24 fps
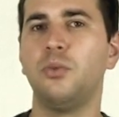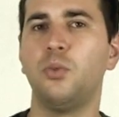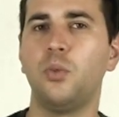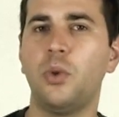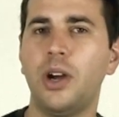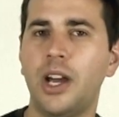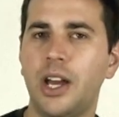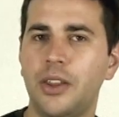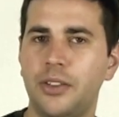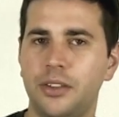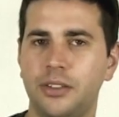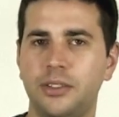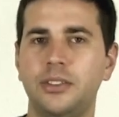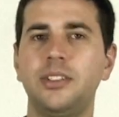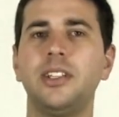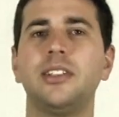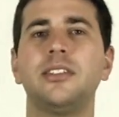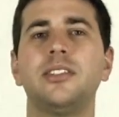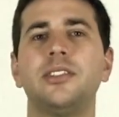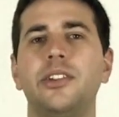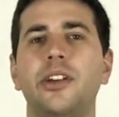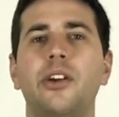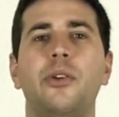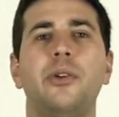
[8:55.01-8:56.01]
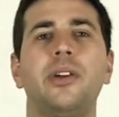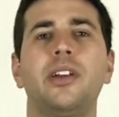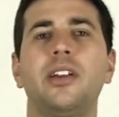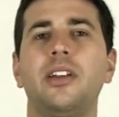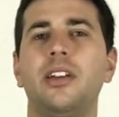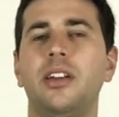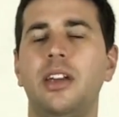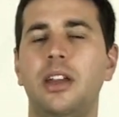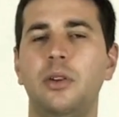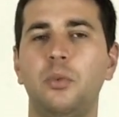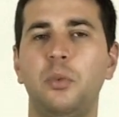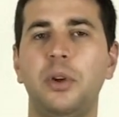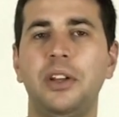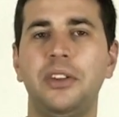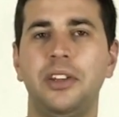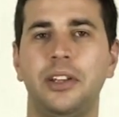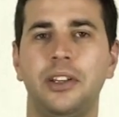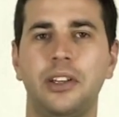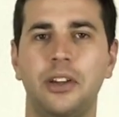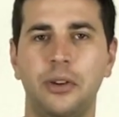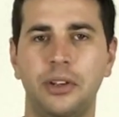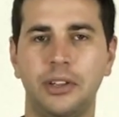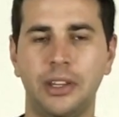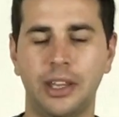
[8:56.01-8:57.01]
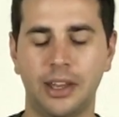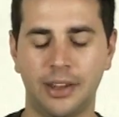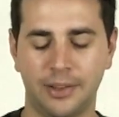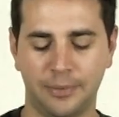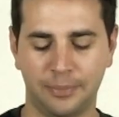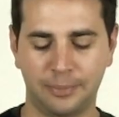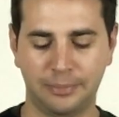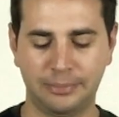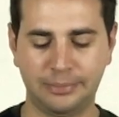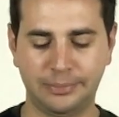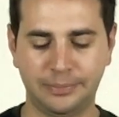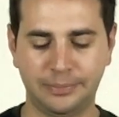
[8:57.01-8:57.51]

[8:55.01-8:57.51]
where the sticks are going and when they're going there.